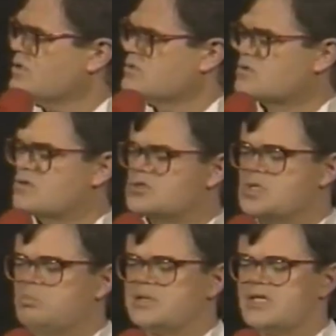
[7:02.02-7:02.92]
So
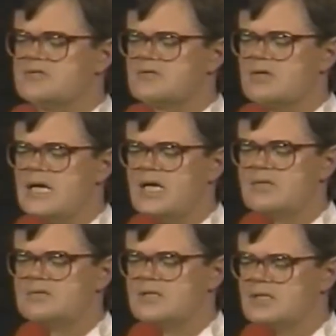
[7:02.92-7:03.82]
she placed her
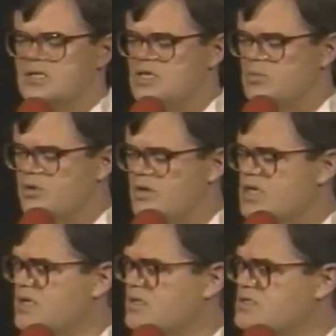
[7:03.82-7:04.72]
hands on the
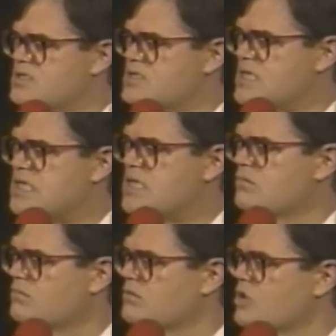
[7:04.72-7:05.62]
keyboard in the
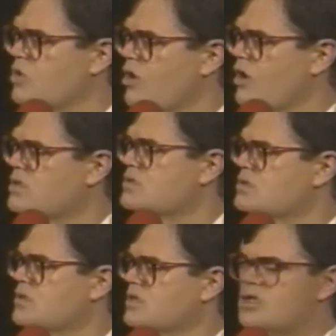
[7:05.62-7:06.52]
C chord
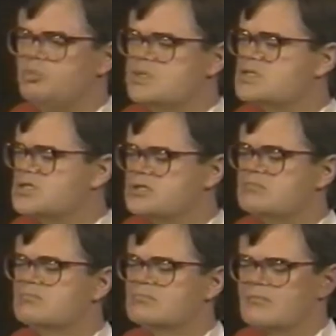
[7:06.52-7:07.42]

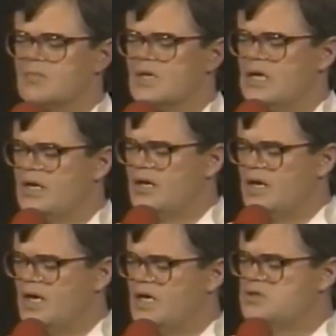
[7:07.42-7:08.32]
position,
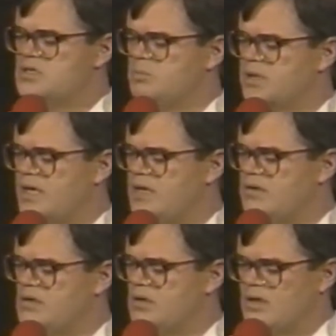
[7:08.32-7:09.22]
and she
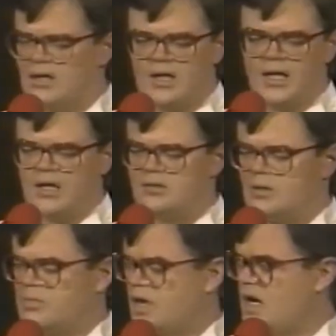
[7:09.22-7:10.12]
played a
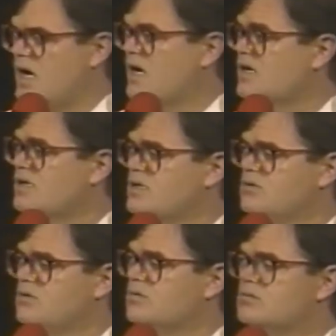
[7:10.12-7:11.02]
little bit.
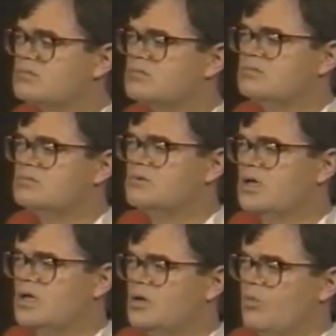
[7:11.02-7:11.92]
I don't
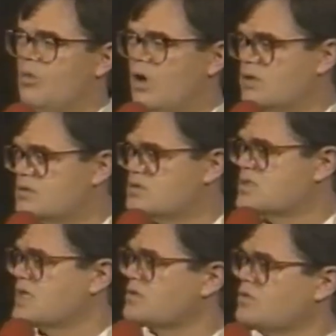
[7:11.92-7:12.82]
want to
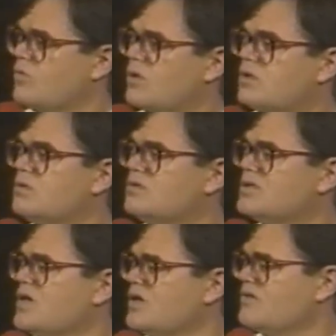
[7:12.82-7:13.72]
set the
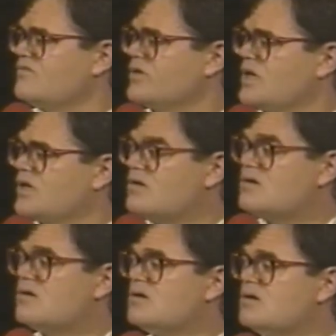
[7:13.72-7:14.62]
world on
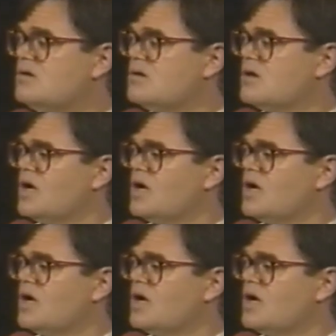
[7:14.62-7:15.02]
fire.